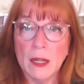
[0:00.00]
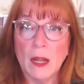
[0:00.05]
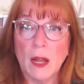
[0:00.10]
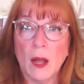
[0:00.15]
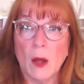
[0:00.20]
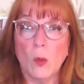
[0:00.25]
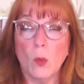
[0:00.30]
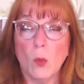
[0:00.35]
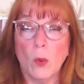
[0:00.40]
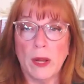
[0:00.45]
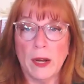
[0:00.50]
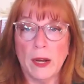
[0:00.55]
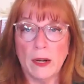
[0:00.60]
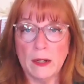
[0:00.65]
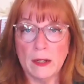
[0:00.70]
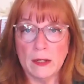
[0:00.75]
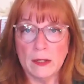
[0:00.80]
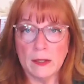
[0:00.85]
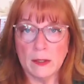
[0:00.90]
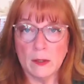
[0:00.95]

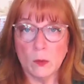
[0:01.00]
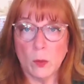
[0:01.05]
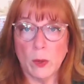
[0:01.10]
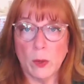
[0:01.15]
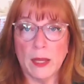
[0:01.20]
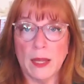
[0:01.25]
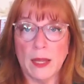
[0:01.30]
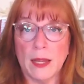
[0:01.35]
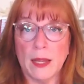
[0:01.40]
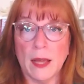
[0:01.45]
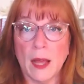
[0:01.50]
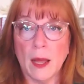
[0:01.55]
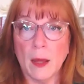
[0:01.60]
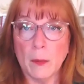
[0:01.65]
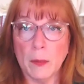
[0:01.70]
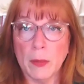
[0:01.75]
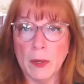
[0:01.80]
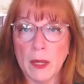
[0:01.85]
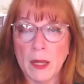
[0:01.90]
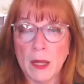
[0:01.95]
Awareness is waking
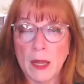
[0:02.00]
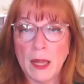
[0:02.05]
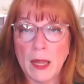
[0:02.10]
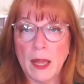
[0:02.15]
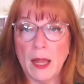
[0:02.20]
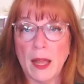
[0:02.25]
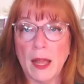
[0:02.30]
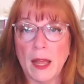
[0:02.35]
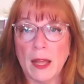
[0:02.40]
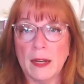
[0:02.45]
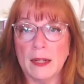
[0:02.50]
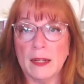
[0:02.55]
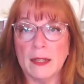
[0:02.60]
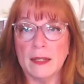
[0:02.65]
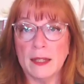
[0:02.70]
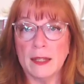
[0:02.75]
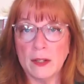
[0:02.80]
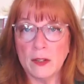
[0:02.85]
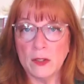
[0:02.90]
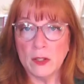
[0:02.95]
up. And
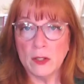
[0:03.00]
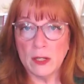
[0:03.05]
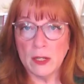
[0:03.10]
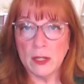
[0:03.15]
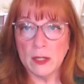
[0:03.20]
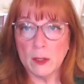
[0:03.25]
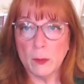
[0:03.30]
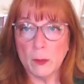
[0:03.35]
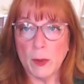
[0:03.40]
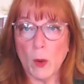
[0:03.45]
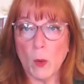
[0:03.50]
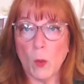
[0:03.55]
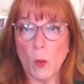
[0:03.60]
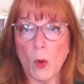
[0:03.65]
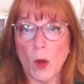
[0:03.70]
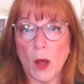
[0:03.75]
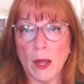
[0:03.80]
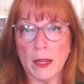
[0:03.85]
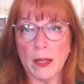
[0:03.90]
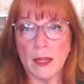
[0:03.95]
ascension is about
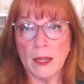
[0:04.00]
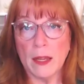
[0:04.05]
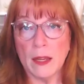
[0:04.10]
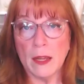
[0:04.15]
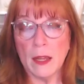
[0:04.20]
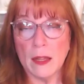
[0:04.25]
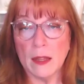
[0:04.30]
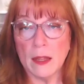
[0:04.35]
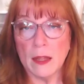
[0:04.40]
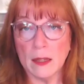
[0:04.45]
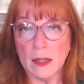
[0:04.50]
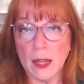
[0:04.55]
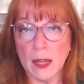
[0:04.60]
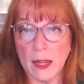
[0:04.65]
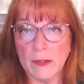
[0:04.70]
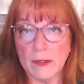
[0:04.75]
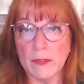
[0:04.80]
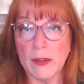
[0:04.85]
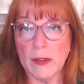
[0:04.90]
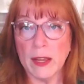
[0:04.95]
walking the
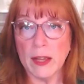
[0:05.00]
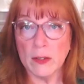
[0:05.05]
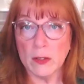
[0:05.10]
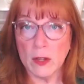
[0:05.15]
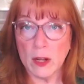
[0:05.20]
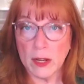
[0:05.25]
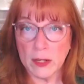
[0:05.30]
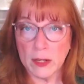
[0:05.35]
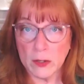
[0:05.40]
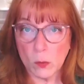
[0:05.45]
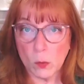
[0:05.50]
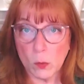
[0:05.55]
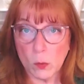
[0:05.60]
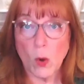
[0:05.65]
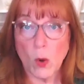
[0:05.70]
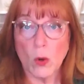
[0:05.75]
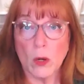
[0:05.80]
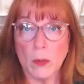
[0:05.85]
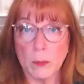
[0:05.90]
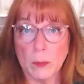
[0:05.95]
life as a
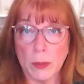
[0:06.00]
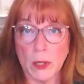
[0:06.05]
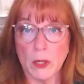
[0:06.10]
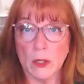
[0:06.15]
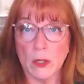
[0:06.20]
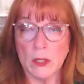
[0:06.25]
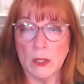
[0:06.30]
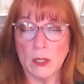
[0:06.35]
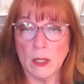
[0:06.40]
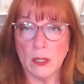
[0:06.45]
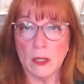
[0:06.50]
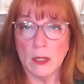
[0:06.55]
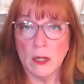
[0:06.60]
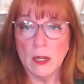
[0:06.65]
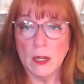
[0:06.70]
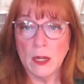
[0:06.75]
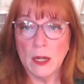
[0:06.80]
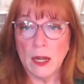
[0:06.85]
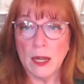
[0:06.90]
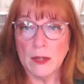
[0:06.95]
woke person,
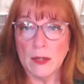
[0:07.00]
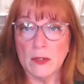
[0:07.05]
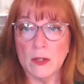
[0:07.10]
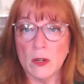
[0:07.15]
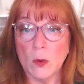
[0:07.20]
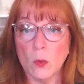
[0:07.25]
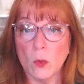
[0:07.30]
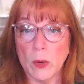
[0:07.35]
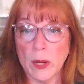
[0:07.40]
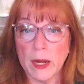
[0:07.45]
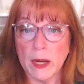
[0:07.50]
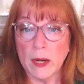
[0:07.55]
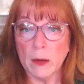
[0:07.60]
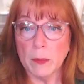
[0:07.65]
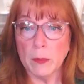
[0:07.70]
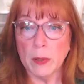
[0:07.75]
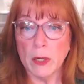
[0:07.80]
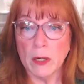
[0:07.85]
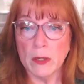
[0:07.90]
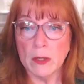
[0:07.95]
as an aware
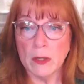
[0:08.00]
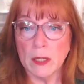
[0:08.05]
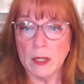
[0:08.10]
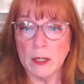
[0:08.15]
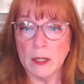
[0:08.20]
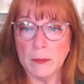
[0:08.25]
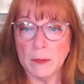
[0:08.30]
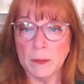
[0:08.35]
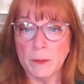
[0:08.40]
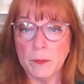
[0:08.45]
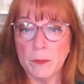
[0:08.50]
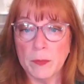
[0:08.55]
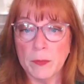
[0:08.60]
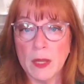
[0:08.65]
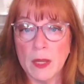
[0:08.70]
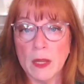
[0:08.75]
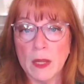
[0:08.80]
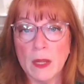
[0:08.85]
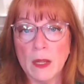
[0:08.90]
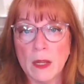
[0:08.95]
person.
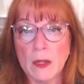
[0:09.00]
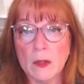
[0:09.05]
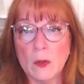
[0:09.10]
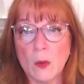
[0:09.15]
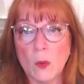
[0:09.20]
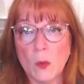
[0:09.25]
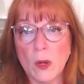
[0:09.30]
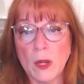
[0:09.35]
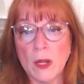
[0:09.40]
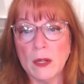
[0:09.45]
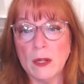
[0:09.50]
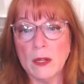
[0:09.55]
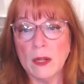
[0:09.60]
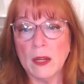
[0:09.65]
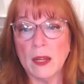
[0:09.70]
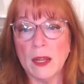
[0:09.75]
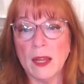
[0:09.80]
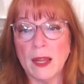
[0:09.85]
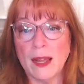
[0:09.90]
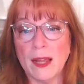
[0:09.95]
So what
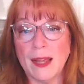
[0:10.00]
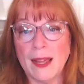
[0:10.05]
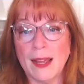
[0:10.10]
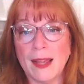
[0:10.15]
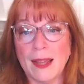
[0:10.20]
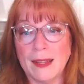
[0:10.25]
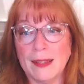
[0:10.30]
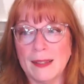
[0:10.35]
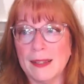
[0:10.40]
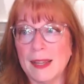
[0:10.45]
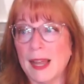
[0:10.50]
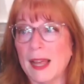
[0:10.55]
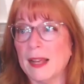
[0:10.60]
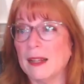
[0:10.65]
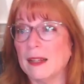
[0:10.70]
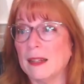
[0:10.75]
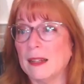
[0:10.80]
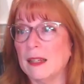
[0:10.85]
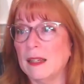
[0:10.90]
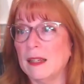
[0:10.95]

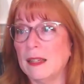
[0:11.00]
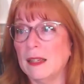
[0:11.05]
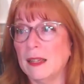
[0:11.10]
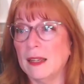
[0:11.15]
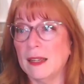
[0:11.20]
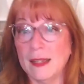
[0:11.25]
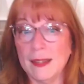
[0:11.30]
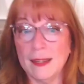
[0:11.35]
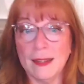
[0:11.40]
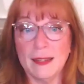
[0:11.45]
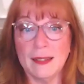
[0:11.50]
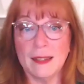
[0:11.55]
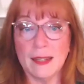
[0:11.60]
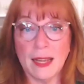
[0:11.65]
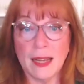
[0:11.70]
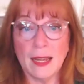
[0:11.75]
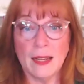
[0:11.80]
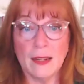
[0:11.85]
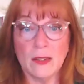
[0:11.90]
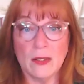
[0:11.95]
exactly is
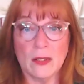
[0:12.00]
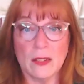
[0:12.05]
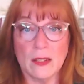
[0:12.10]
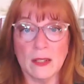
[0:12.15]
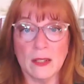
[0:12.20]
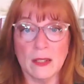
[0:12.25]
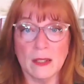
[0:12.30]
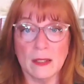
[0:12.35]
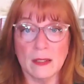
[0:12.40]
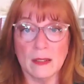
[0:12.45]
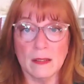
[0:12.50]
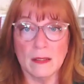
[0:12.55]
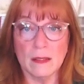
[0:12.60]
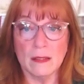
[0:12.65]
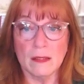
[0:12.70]
consciousness?